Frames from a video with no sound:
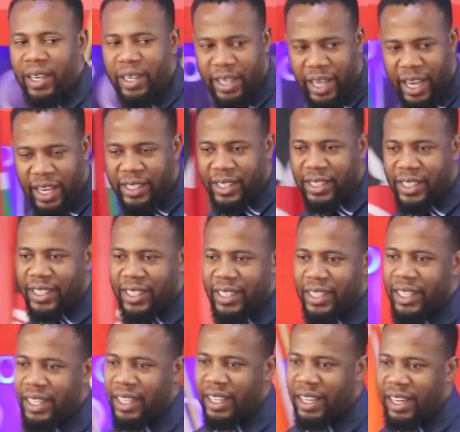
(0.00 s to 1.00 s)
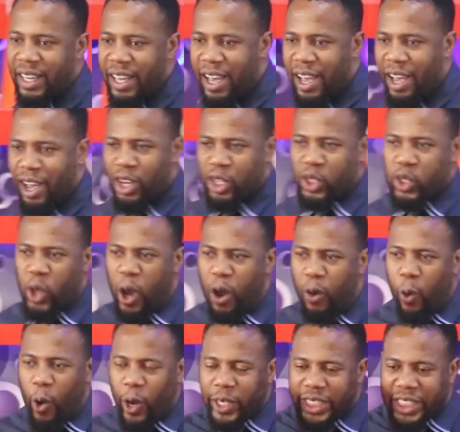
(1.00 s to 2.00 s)
Yes. So,
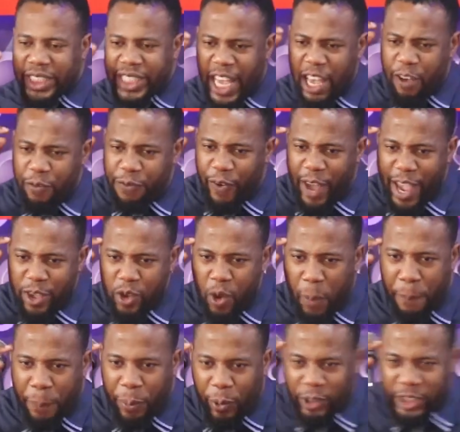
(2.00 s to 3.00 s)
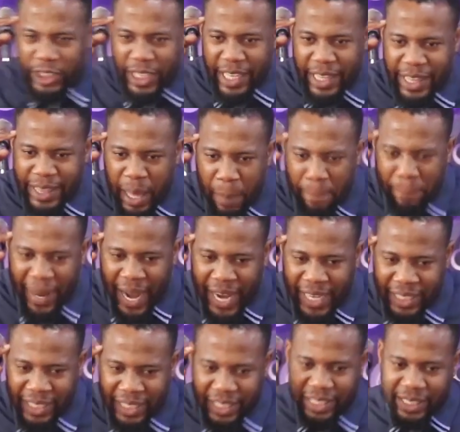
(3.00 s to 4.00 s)
whatever you put in the
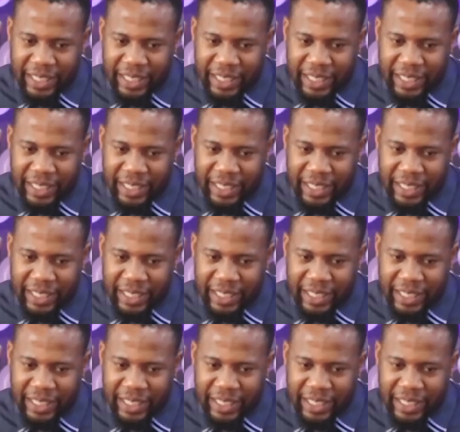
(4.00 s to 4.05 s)
mind,